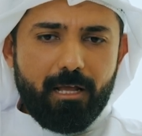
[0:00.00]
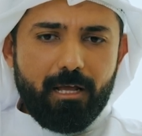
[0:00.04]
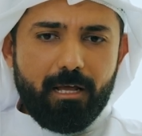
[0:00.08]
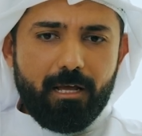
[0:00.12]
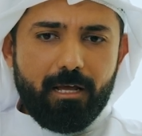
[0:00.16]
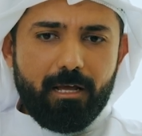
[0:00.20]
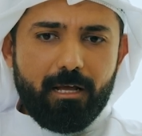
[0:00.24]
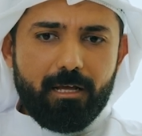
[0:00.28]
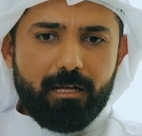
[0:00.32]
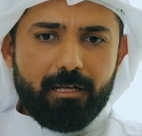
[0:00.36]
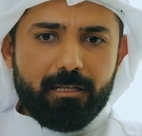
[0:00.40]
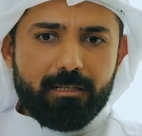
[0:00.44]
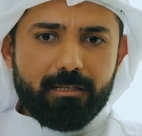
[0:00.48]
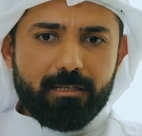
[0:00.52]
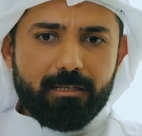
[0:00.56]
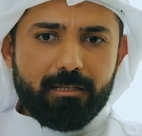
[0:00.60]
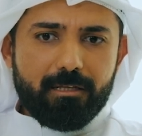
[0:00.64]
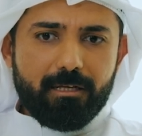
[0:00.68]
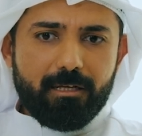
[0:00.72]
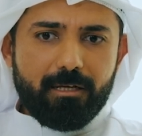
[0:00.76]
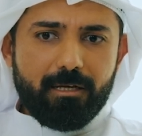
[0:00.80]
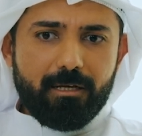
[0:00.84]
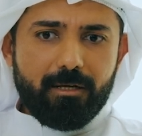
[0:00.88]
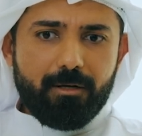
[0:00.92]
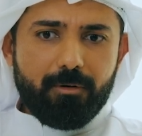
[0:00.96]
and
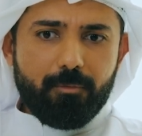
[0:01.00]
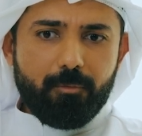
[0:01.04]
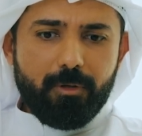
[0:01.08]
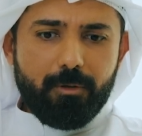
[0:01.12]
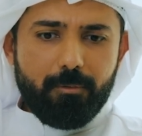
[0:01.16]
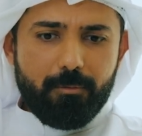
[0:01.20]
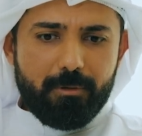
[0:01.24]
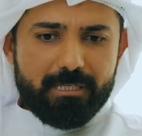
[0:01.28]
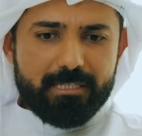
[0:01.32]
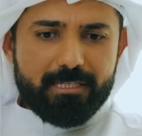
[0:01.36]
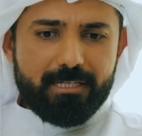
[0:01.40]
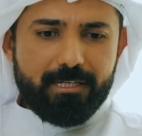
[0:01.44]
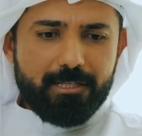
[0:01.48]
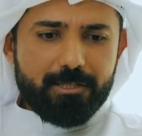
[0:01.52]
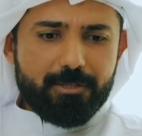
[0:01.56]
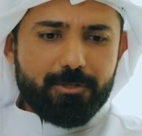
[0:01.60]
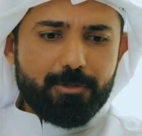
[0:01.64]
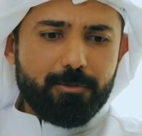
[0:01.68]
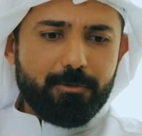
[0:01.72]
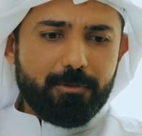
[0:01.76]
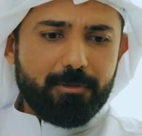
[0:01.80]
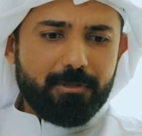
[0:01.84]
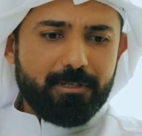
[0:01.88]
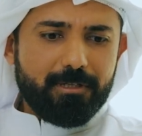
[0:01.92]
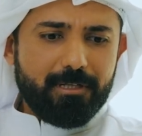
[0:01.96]
we will see it
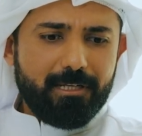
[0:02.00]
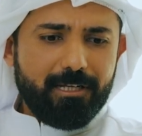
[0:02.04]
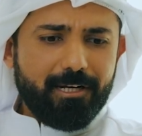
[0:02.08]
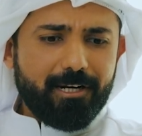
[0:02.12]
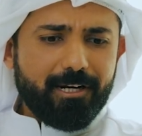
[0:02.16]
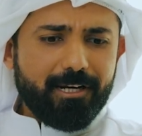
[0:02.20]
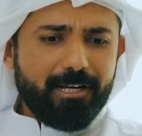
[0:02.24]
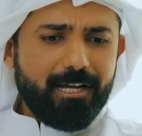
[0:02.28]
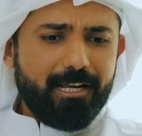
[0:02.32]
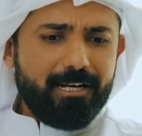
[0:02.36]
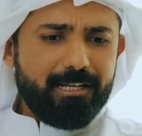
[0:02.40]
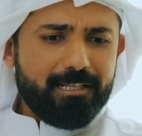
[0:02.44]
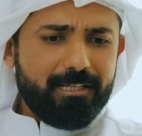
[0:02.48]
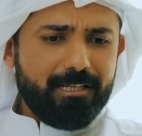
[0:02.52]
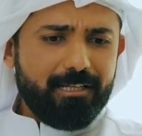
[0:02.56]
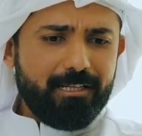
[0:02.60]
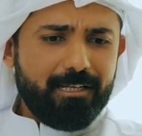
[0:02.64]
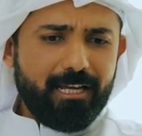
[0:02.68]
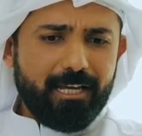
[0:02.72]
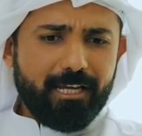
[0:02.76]
soon in reality.